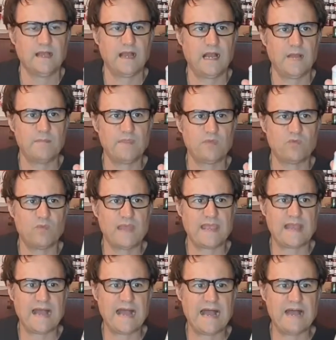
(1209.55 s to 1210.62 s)
It will
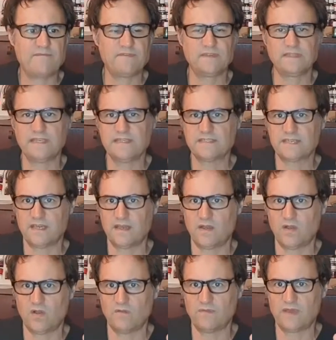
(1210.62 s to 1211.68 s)
make half a litre
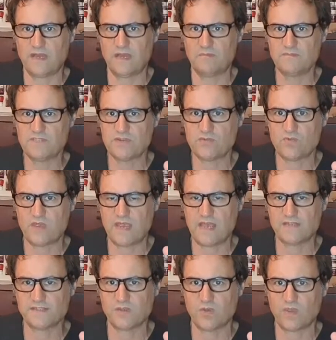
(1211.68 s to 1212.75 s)
of general
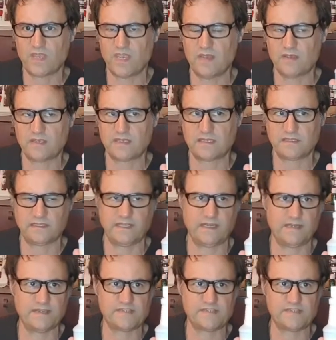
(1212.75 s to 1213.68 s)
household cleaner.